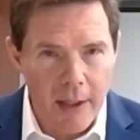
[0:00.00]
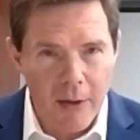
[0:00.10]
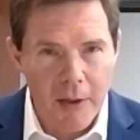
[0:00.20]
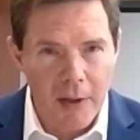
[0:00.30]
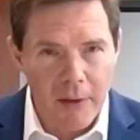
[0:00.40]
and the
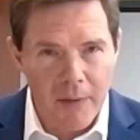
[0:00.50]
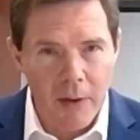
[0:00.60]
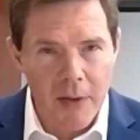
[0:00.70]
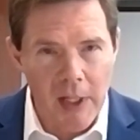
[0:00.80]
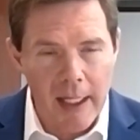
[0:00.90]
nuclear
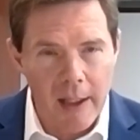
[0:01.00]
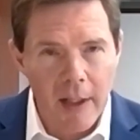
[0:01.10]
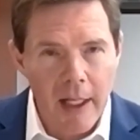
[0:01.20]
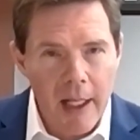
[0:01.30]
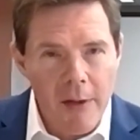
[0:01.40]
fuel
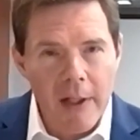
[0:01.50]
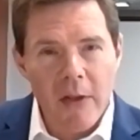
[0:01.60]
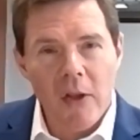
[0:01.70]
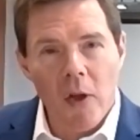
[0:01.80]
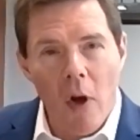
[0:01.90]
cycle, then
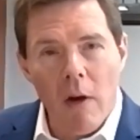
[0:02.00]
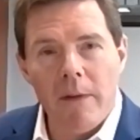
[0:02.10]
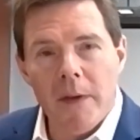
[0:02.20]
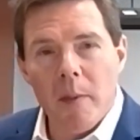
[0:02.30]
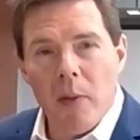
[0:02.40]

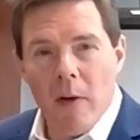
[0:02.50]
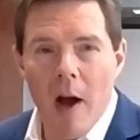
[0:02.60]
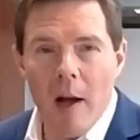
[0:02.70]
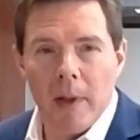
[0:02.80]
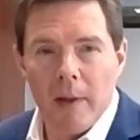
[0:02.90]
solve the
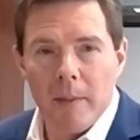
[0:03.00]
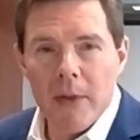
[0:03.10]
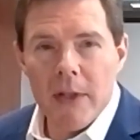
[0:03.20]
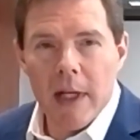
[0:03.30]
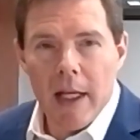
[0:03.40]

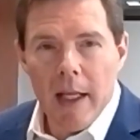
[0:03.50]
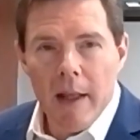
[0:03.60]
problems